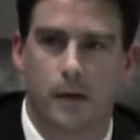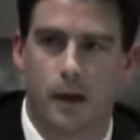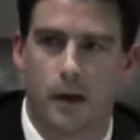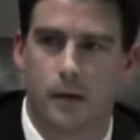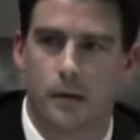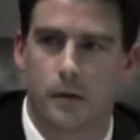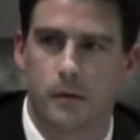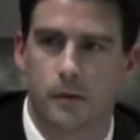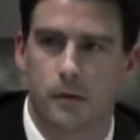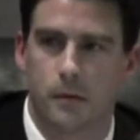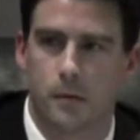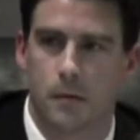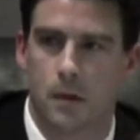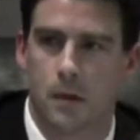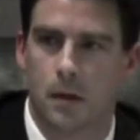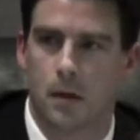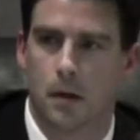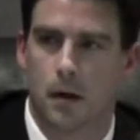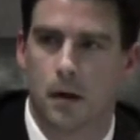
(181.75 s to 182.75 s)

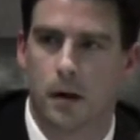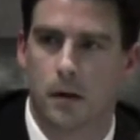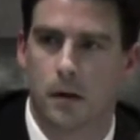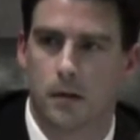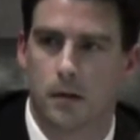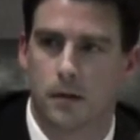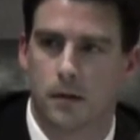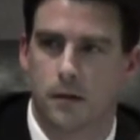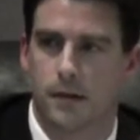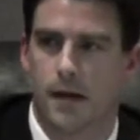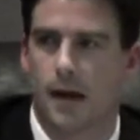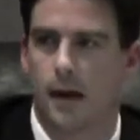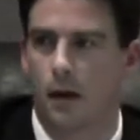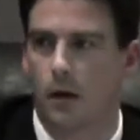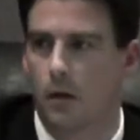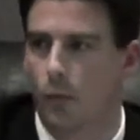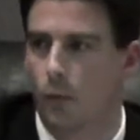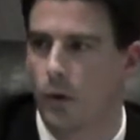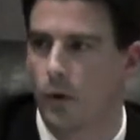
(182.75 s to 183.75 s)
to add
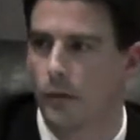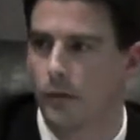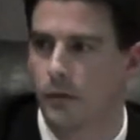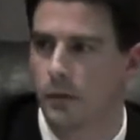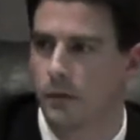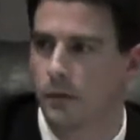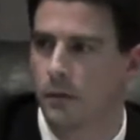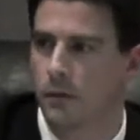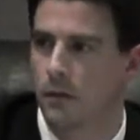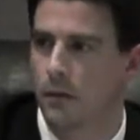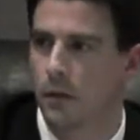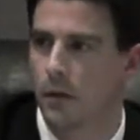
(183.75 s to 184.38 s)
on to Wilson.